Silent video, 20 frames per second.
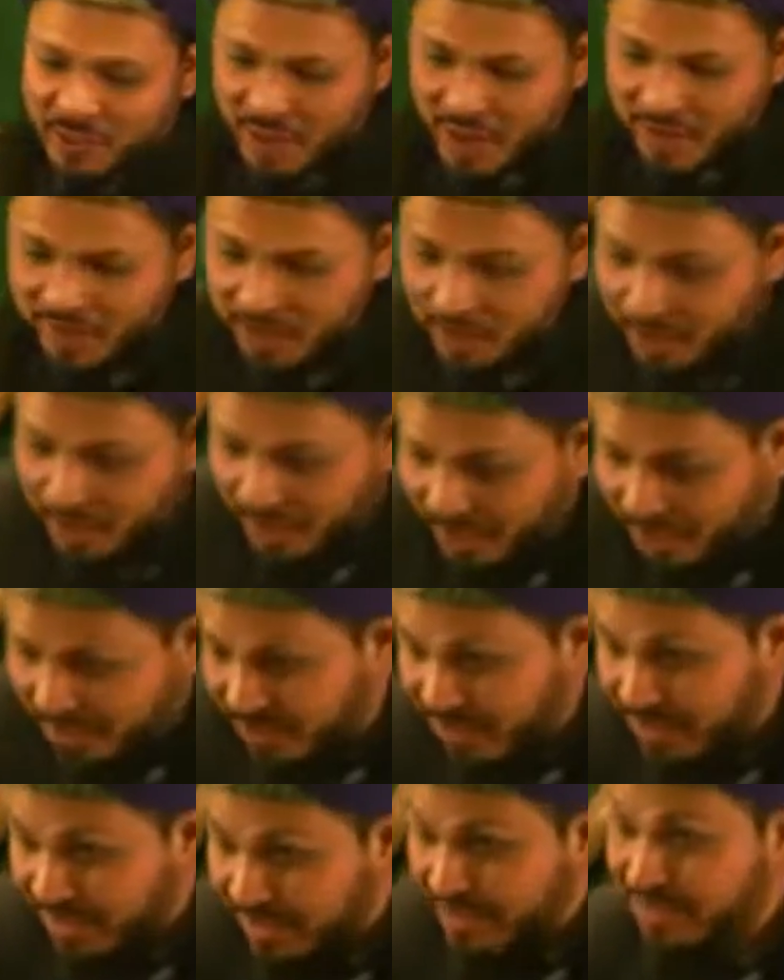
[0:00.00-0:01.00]
you have a
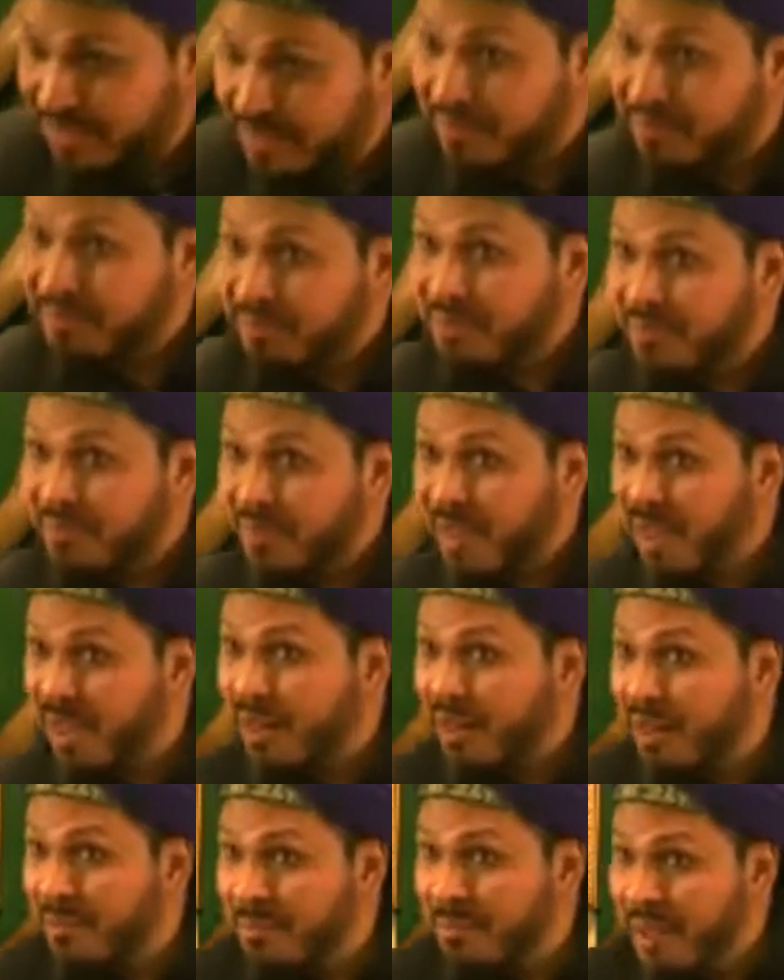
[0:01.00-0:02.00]
will.
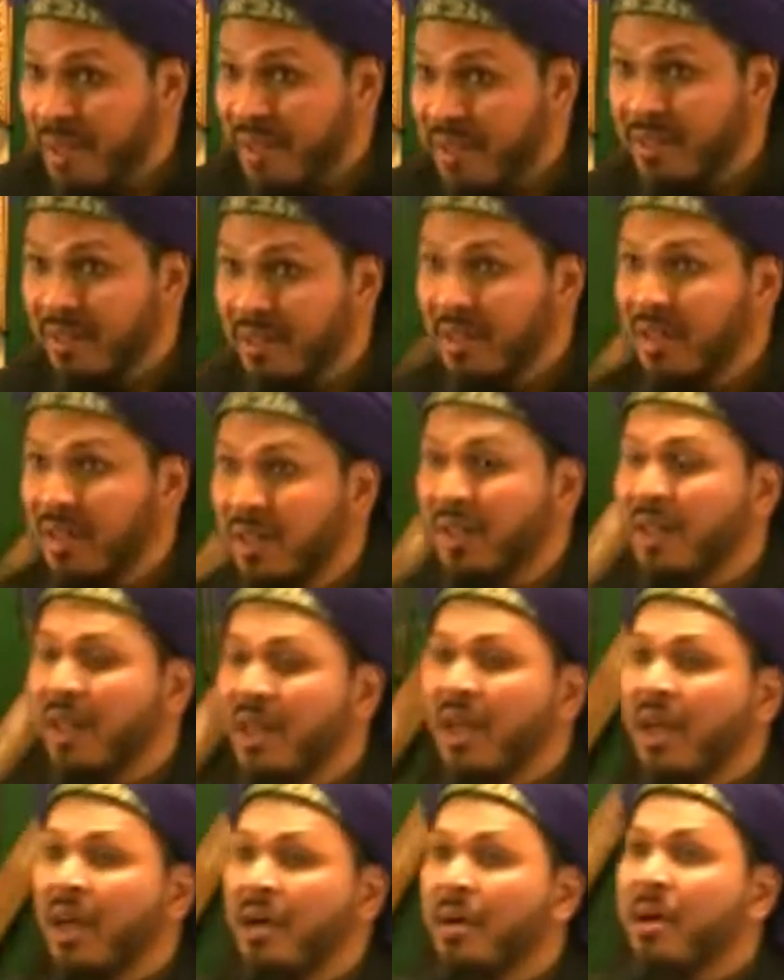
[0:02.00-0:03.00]
Ya Rabbi,
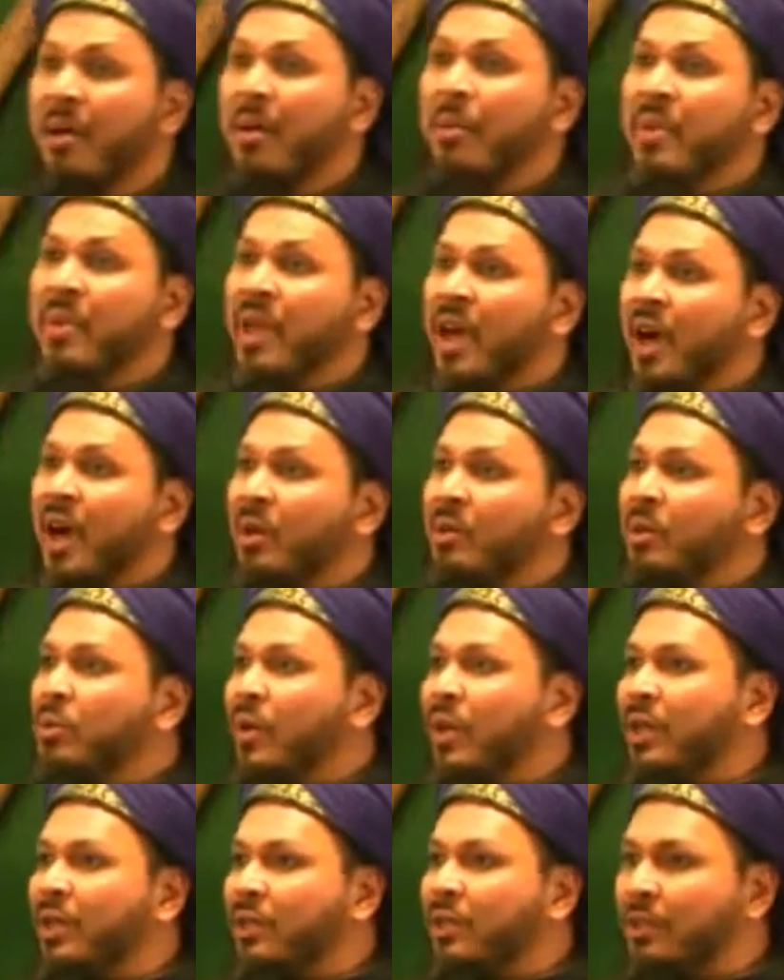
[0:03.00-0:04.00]
may our
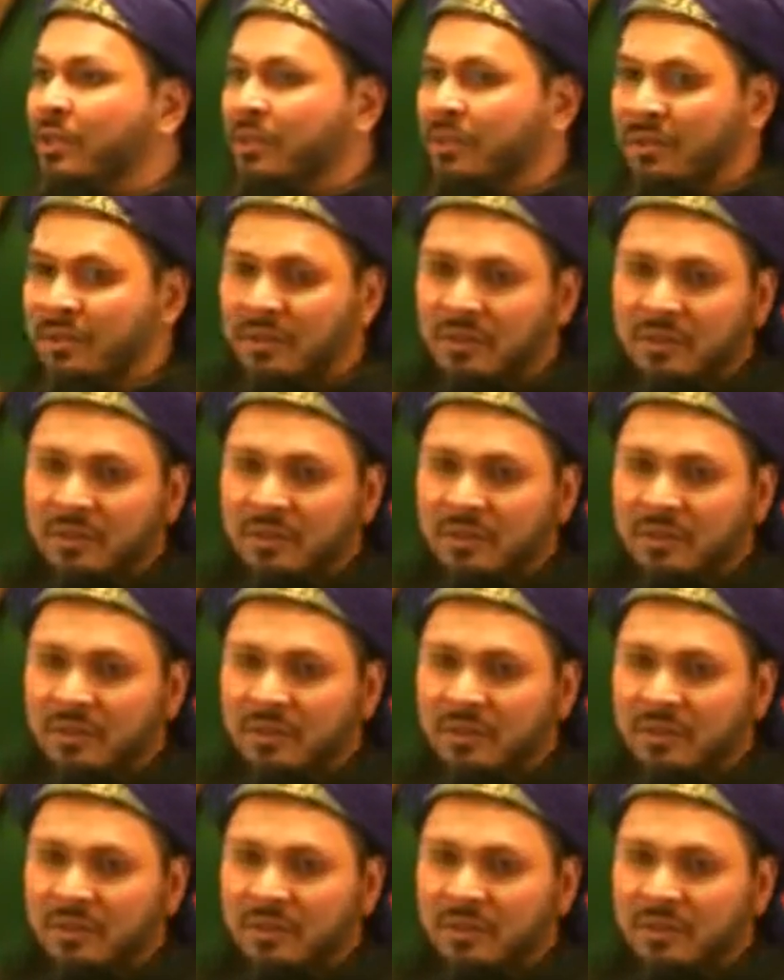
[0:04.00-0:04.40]
will